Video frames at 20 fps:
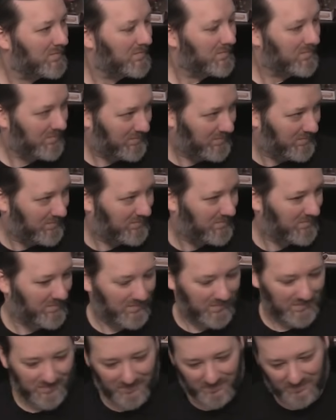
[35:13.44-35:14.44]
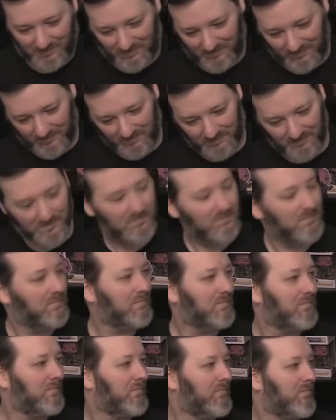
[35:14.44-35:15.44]

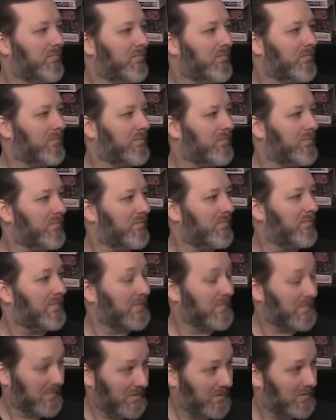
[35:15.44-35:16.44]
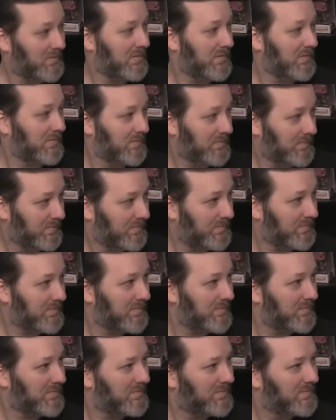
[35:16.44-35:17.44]

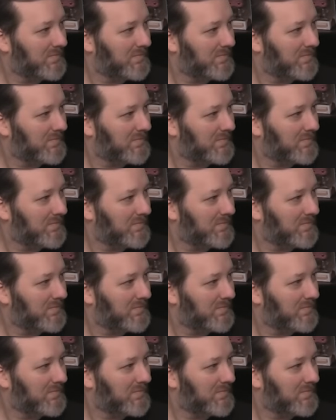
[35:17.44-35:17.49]
The person shown says nothing.